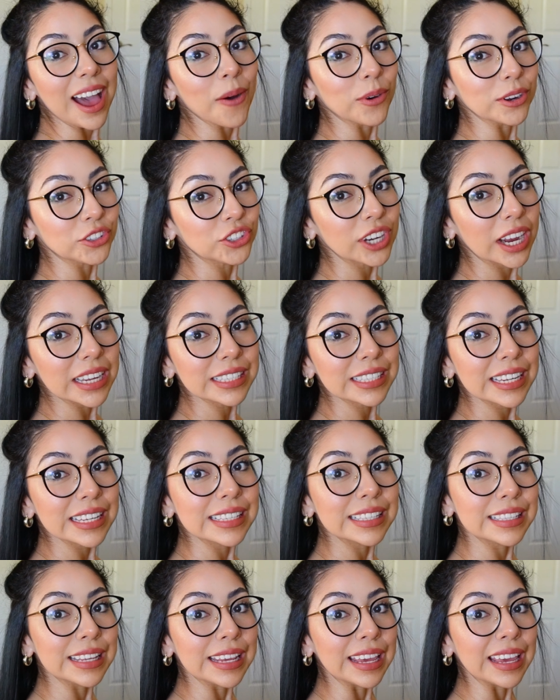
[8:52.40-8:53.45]
I want you guys to
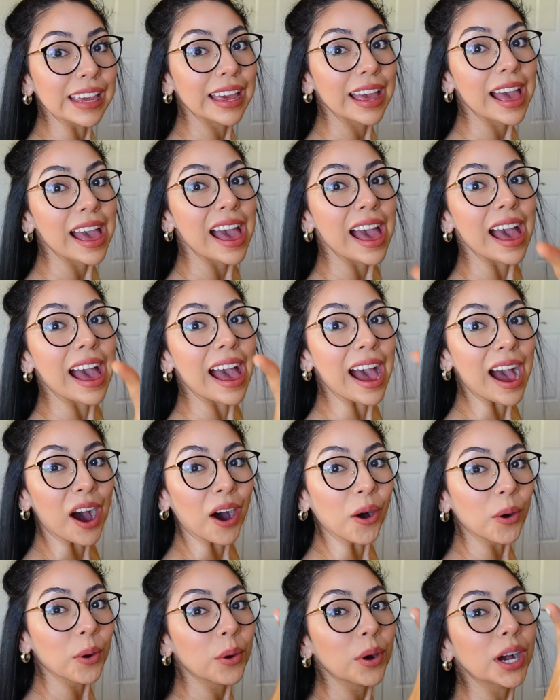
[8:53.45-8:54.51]
see
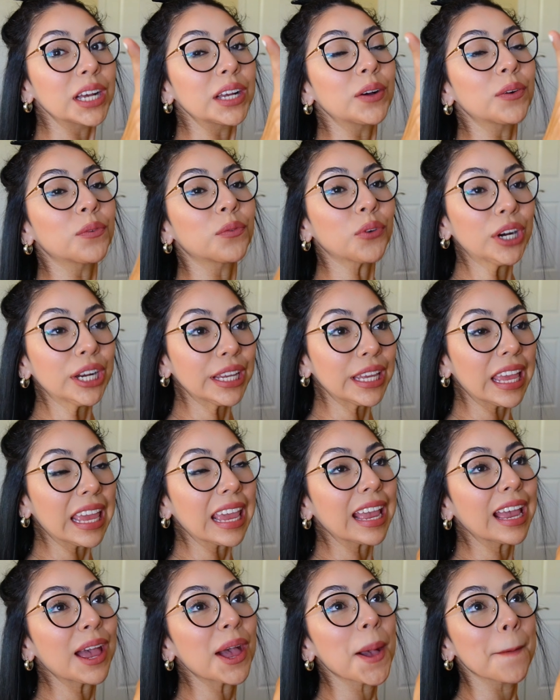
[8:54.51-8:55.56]
how
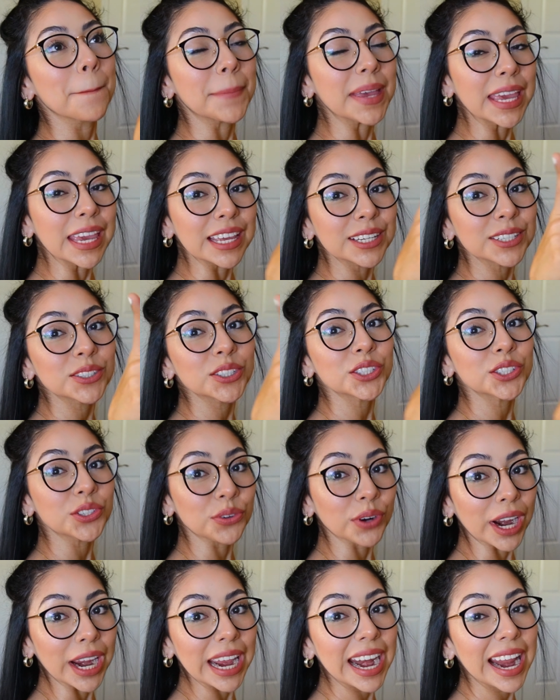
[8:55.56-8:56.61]
freaking pin
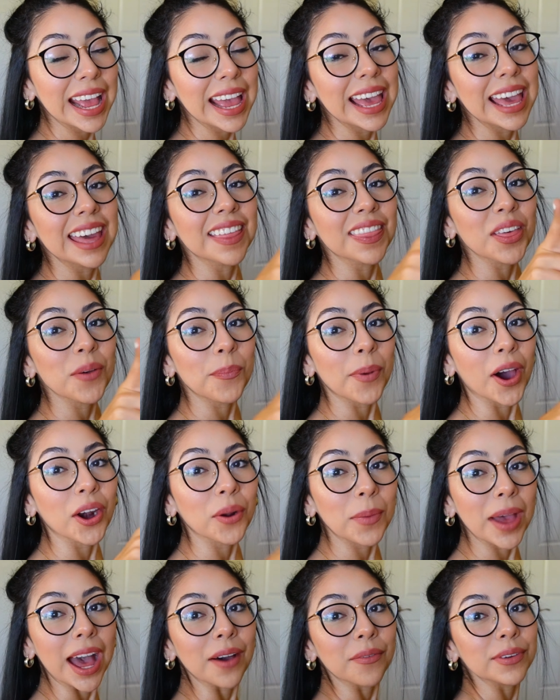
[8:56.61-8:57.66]
straight the
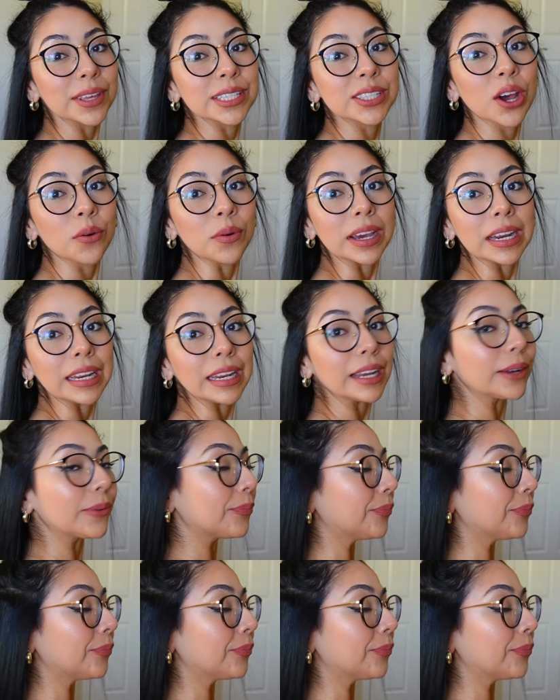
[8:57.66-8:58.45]
bottom half is already.